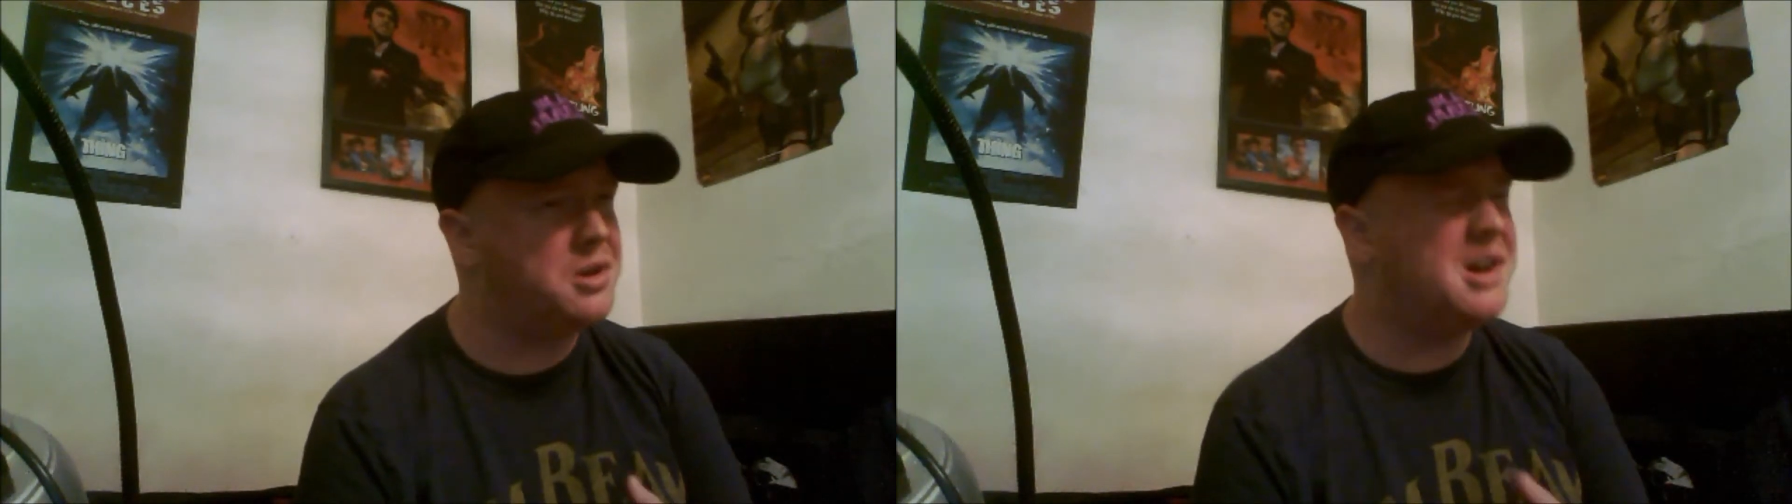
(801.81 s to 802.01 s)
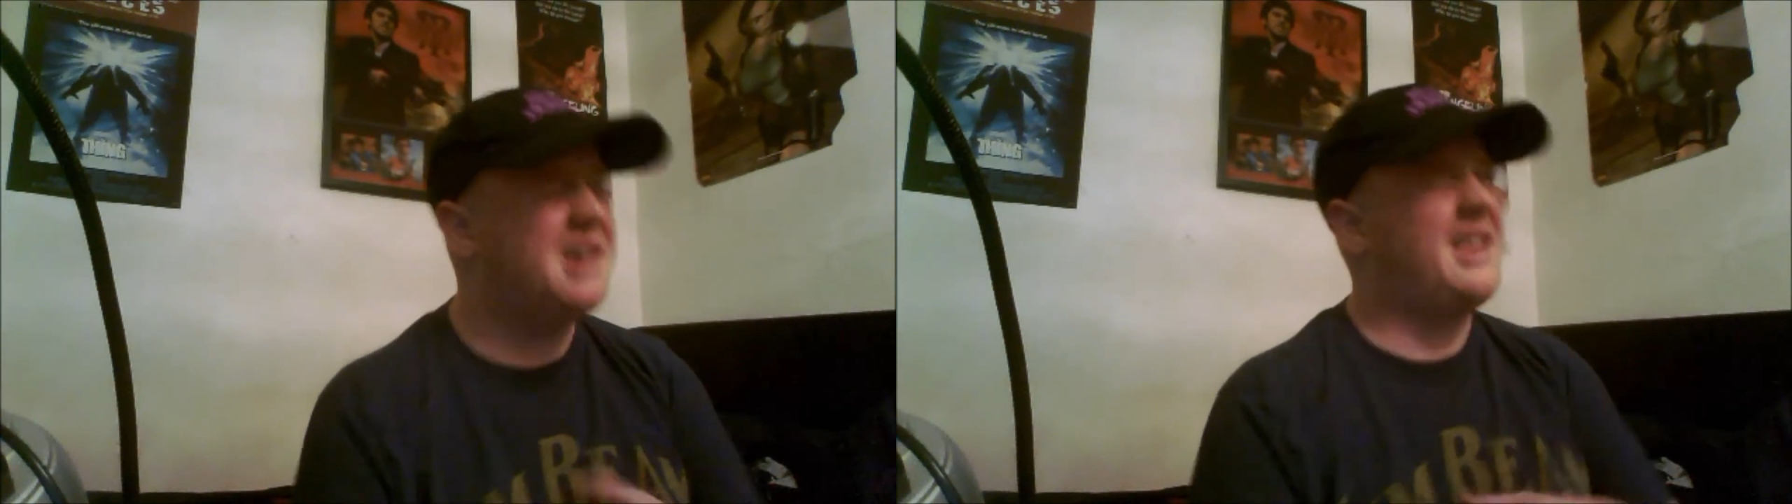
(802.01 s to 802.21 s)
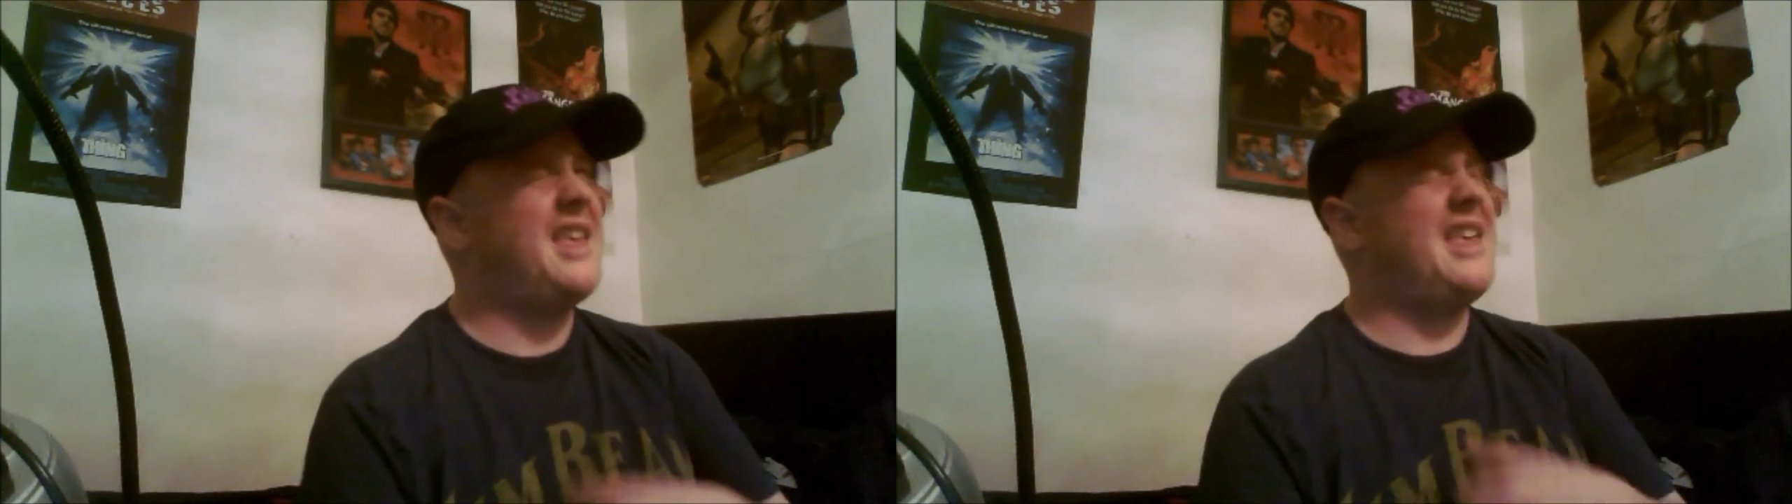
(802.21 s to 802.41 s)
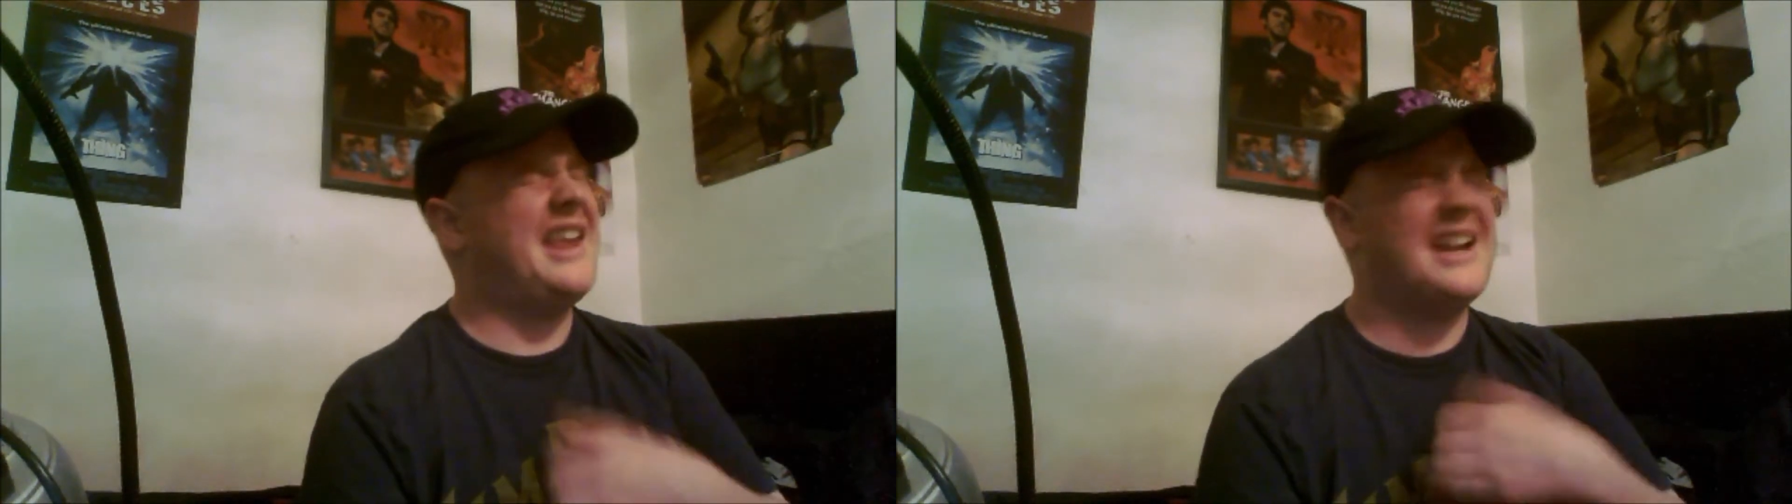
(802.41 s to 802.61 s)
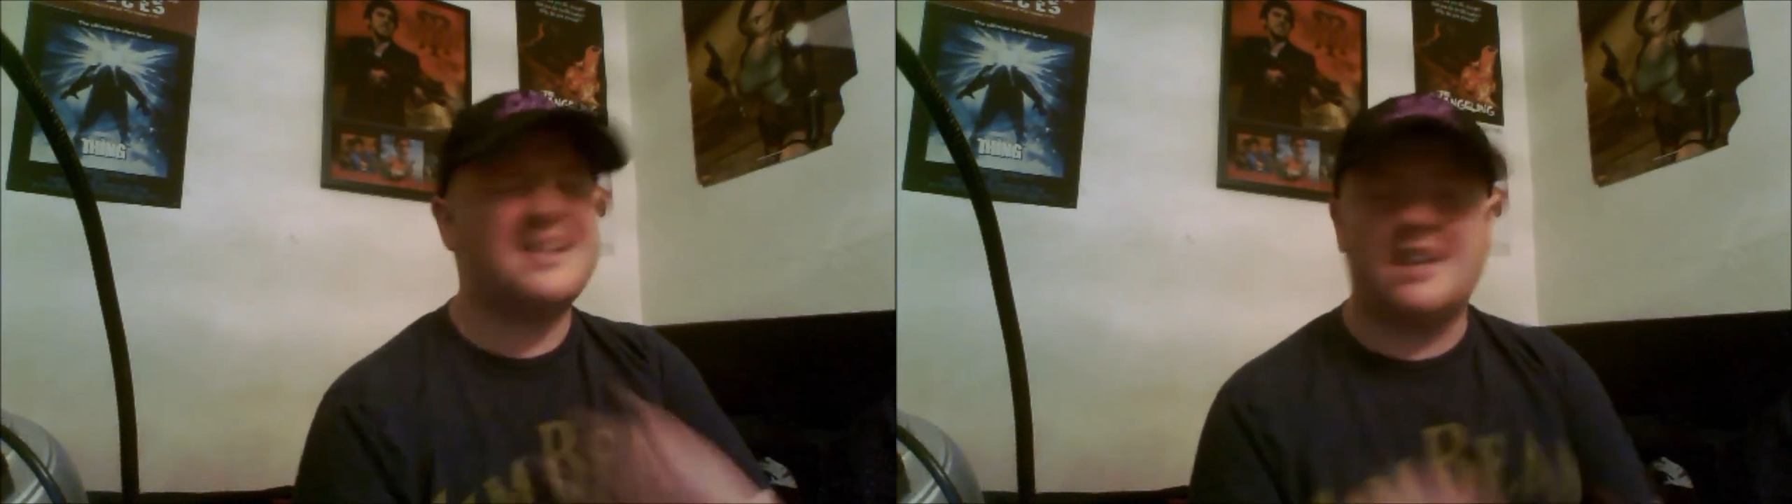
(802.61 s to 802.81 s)
so
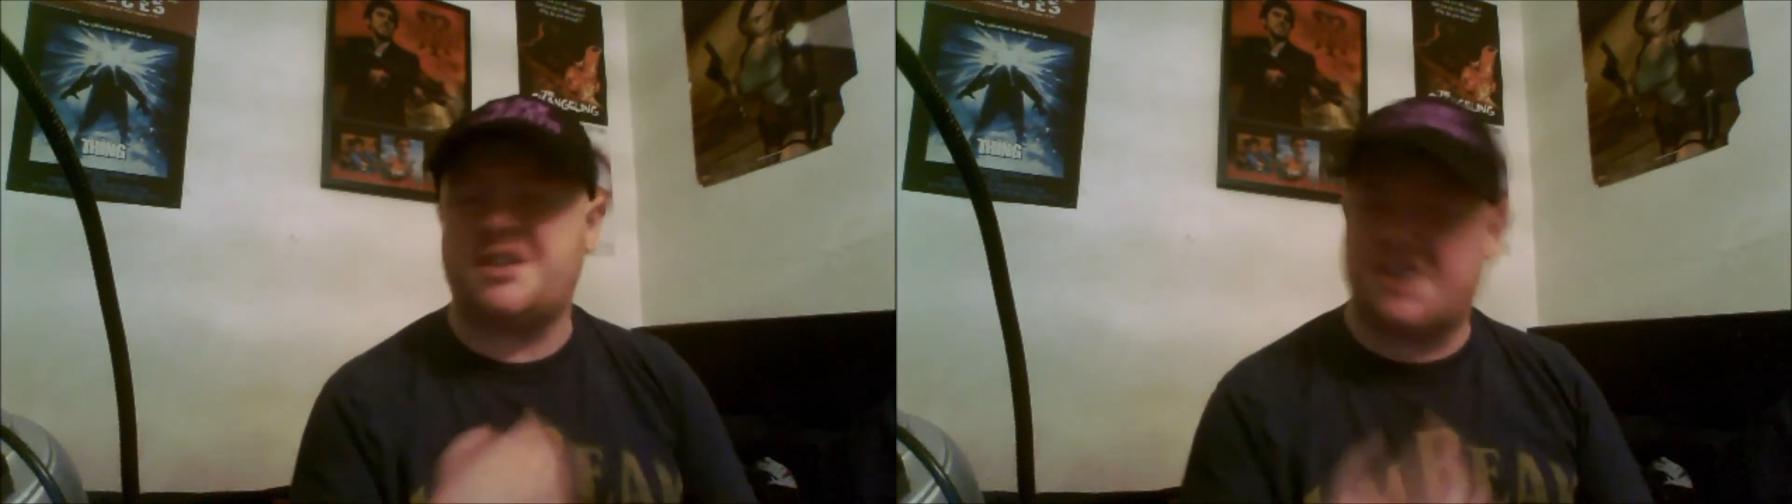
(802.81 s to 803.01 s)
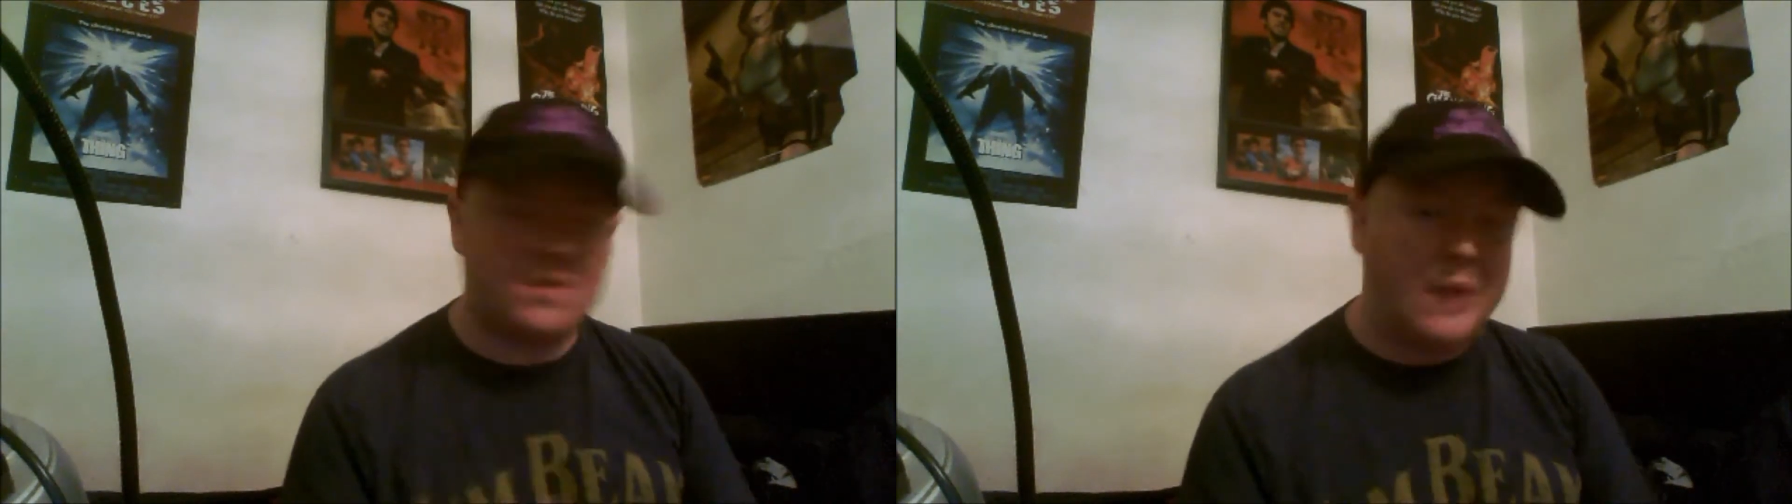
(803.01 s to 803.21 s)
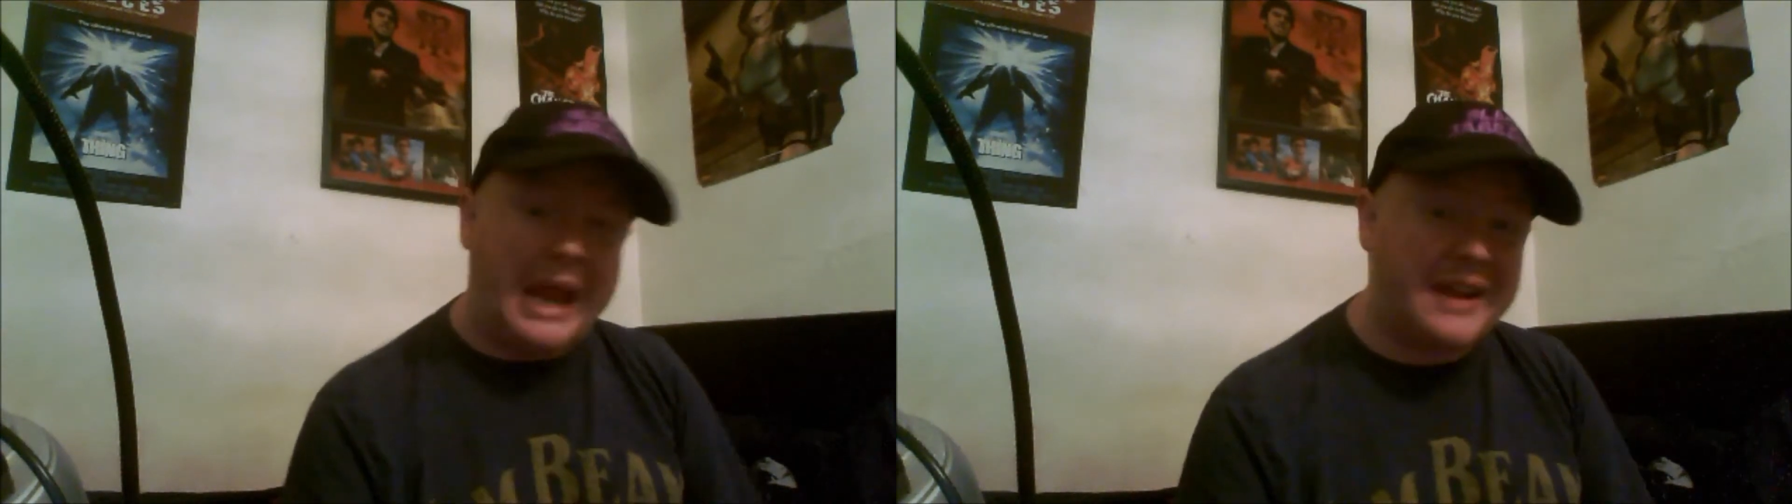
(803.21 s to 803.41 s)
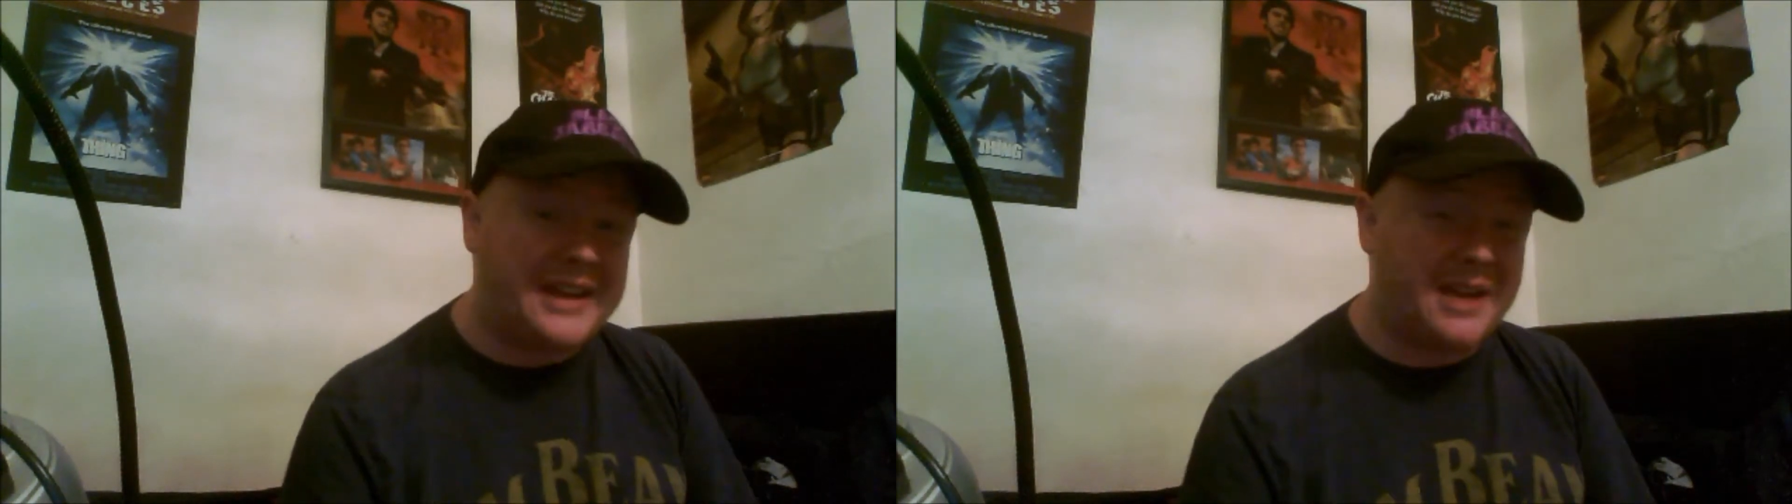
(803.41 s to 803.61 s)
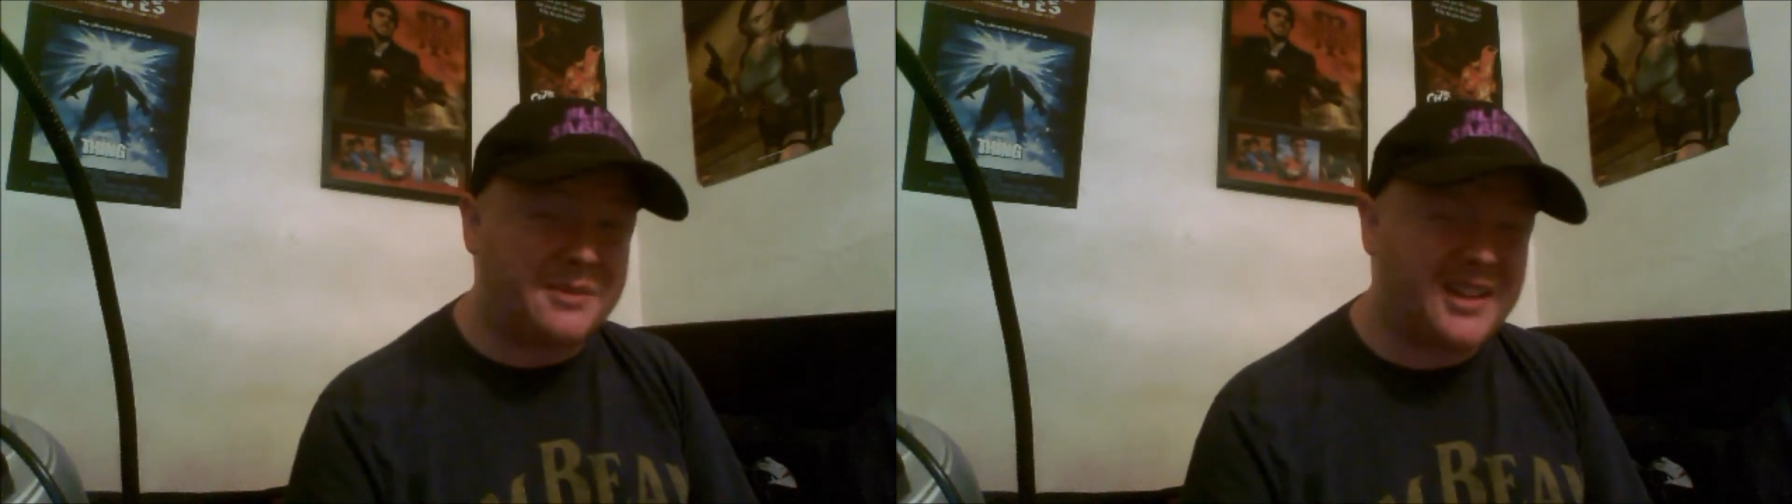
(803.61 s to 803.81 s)
I guess that's just the way I